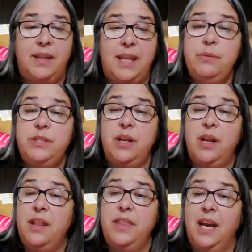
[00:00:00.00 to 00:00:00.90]
That was
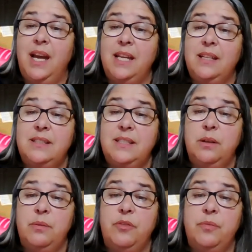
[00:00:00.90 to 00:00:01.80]
a thing I hadn't seen
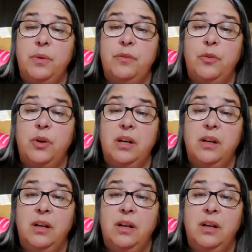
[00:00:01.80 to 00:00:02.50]
there before.